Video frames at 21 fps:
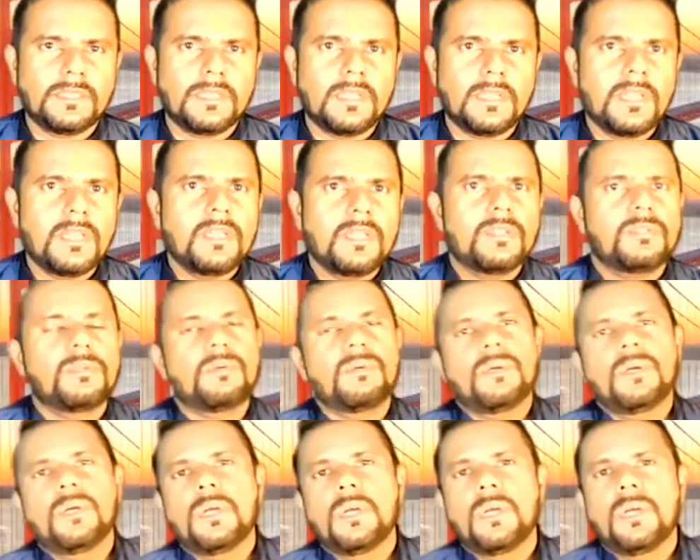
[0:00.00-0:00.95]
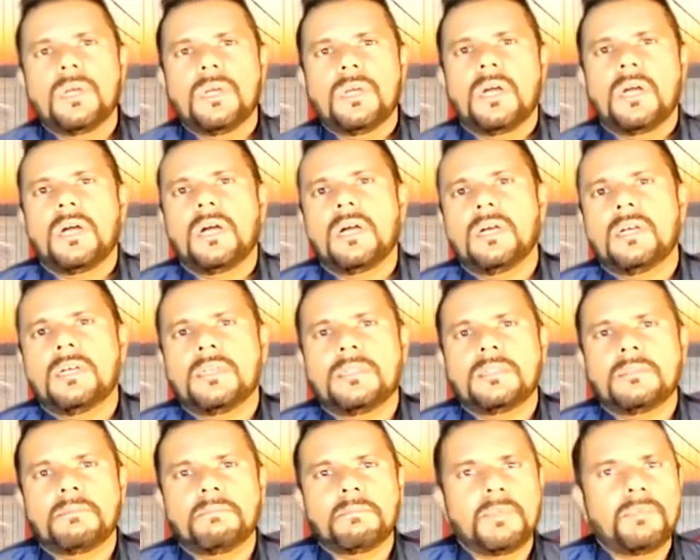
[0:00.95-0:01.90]
So
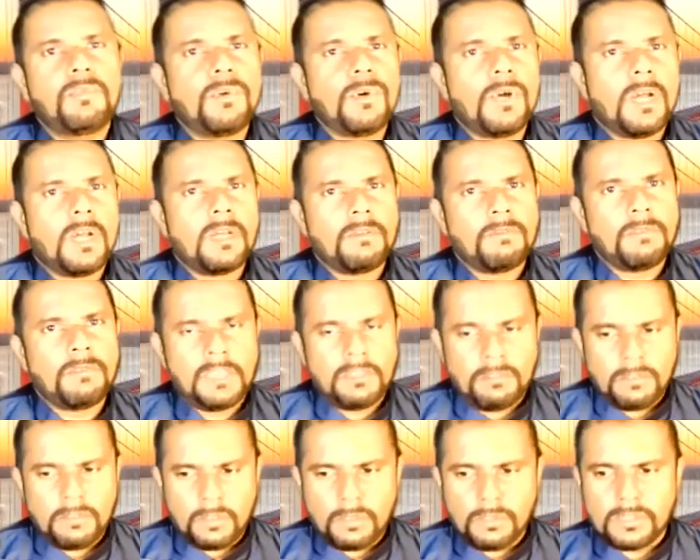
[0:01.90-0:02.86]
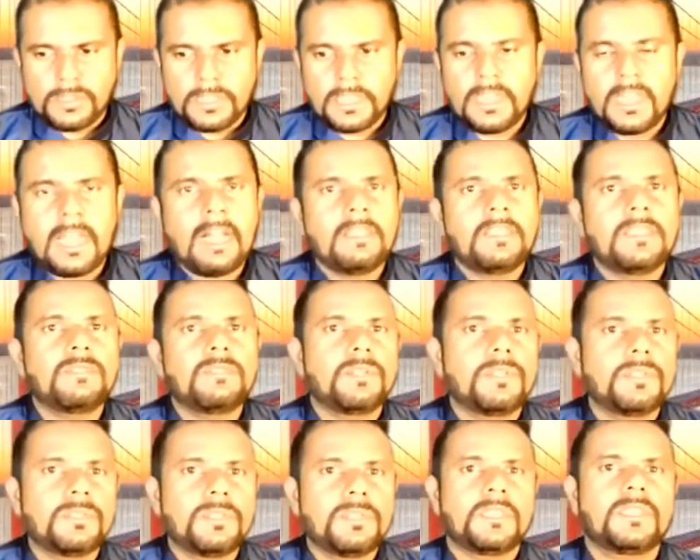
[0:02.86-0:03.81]
before we go inside, I just wanted
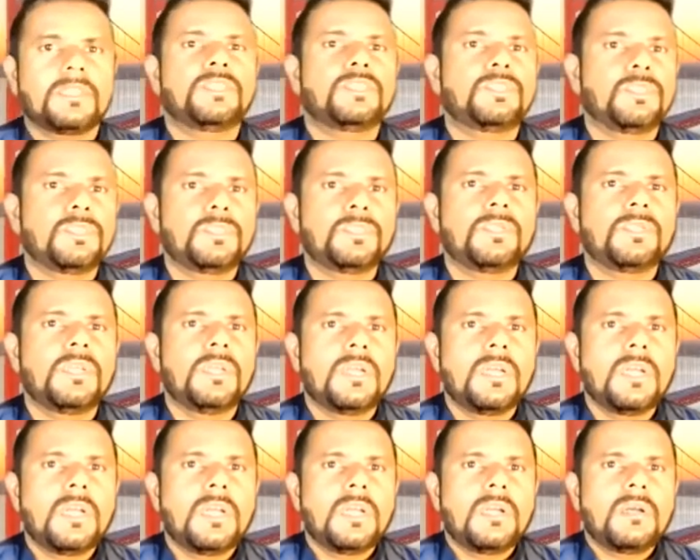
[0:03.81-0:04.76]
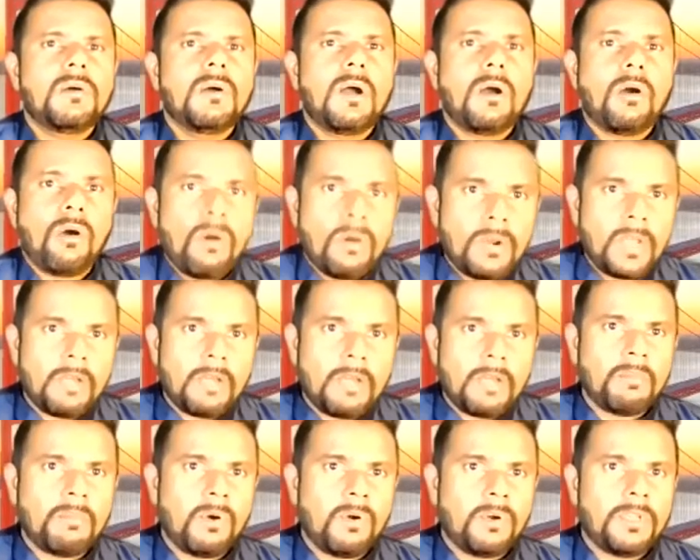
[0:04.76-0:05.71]
to show you, all our
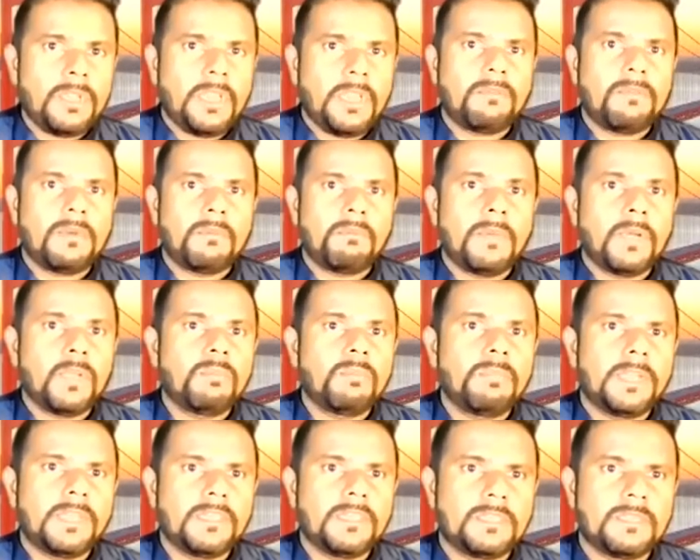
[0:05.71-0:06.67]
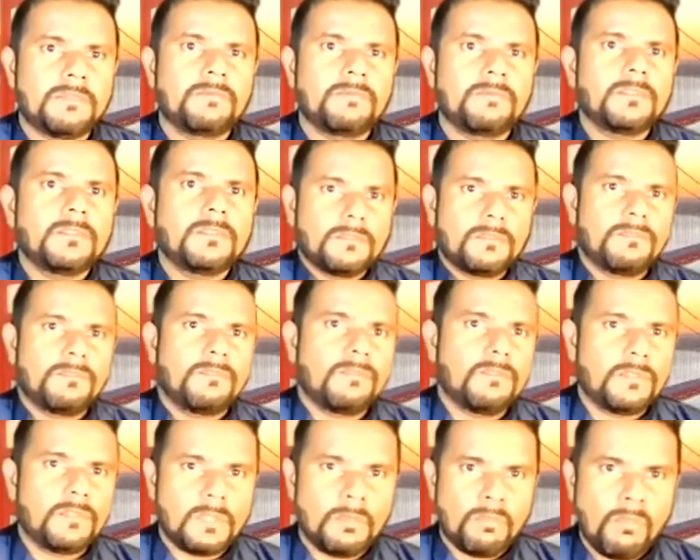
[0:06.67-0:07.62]
body have a biomagnetism.
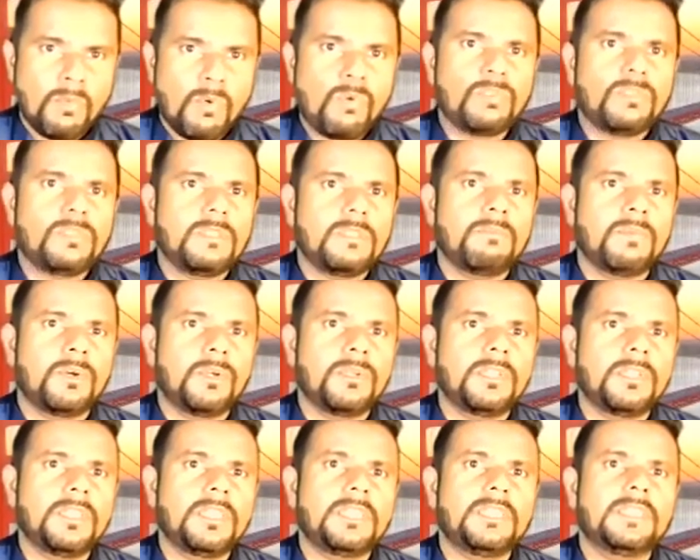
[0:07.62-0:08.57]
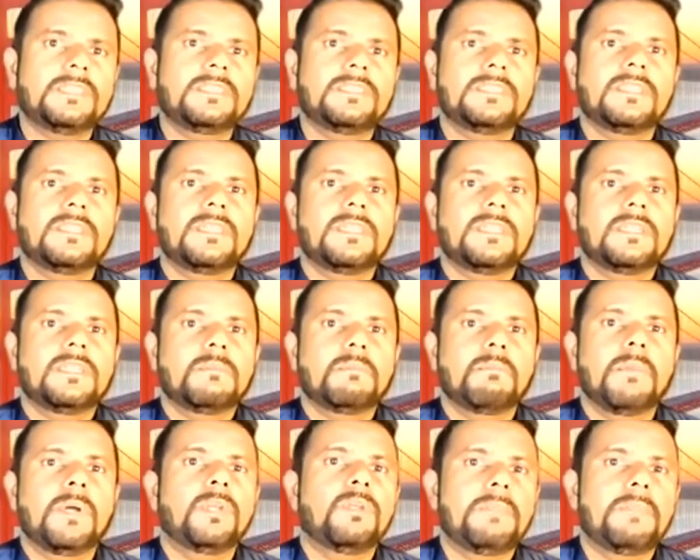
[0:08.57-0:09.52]
The most important thing is
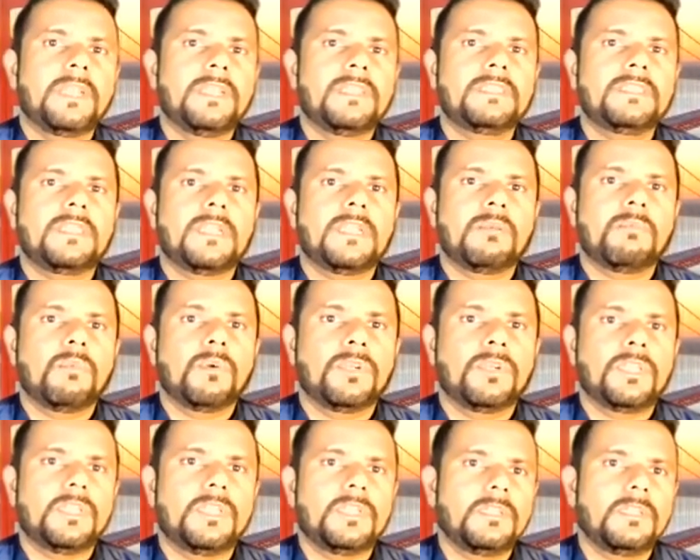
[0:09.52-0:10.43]
biomagnetism in our body.